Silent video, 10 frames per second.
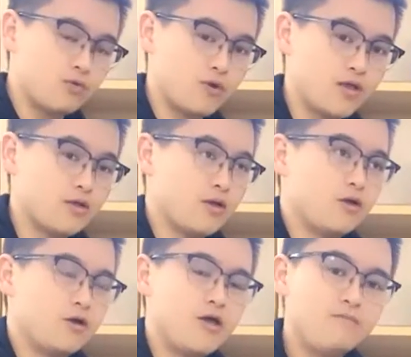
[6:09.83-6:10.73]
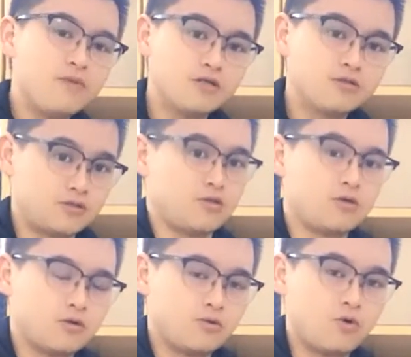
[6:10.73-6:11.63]
they need
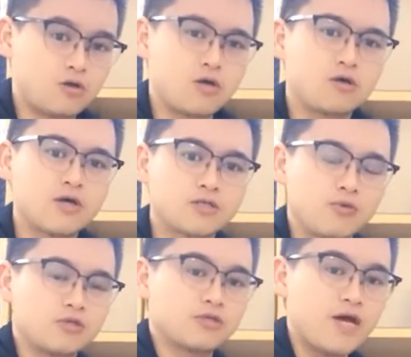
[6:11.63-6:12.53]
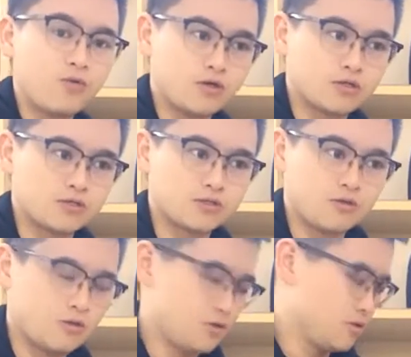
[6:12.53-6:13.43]
work connect with the networks,
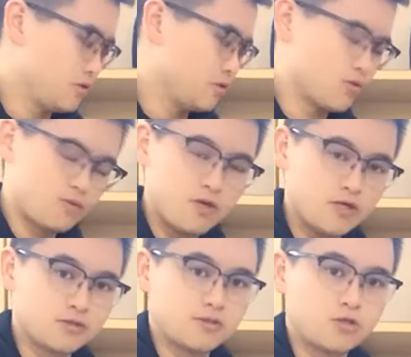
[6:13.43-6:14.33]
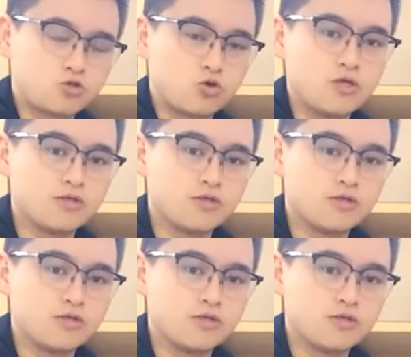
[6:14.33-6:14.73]
which means the drawings